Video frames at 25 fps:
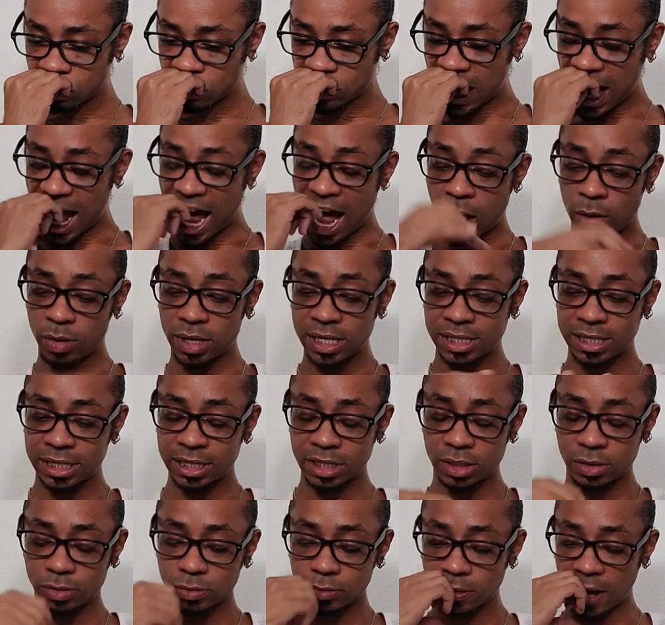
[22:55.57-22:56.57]
How does
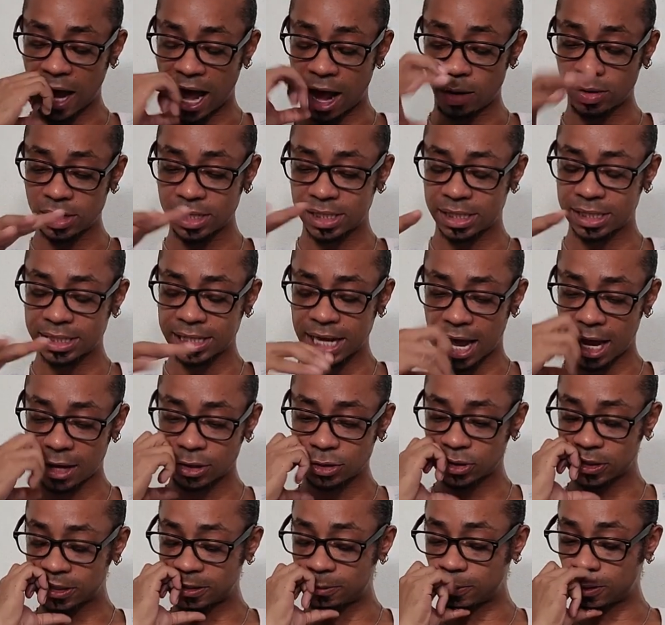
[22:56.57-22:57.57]
this, how does this
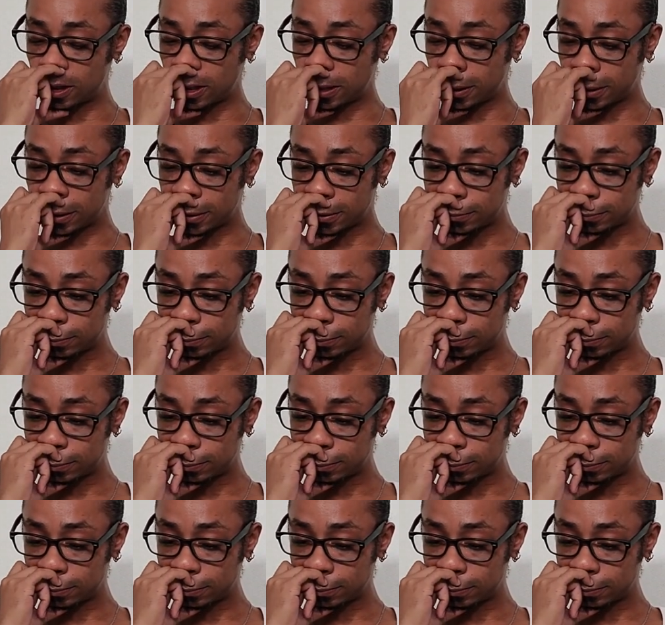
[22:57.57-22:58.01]
actually work?